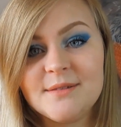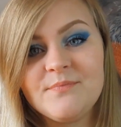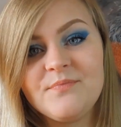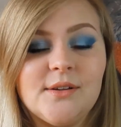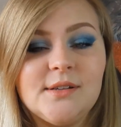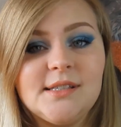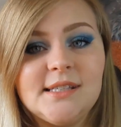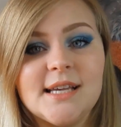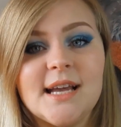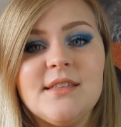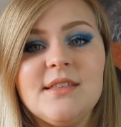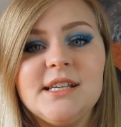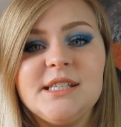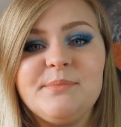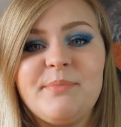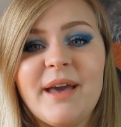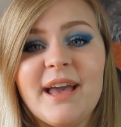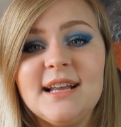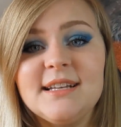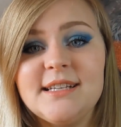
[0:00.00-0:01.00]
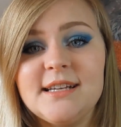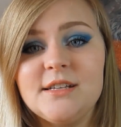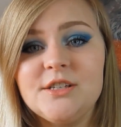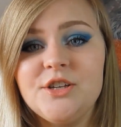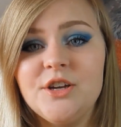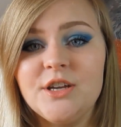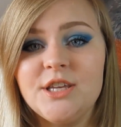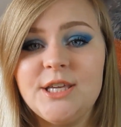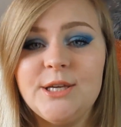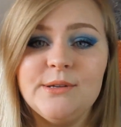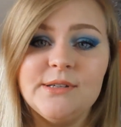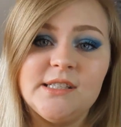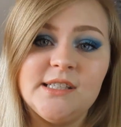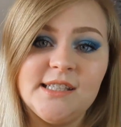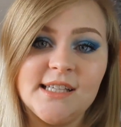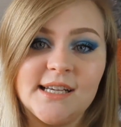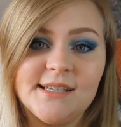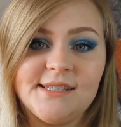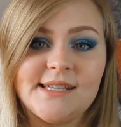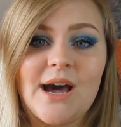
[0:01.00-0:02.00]
So say this painting took you
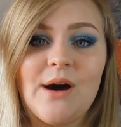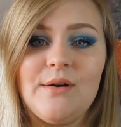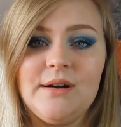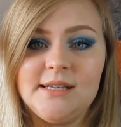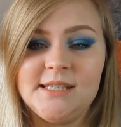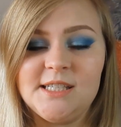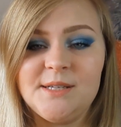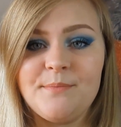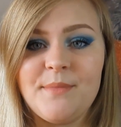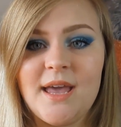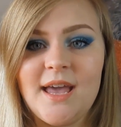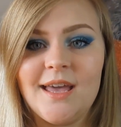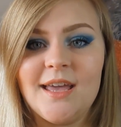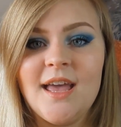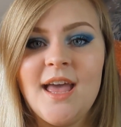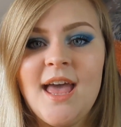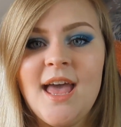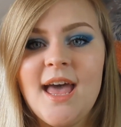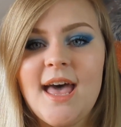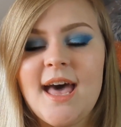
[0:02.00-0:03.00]
6 hours to make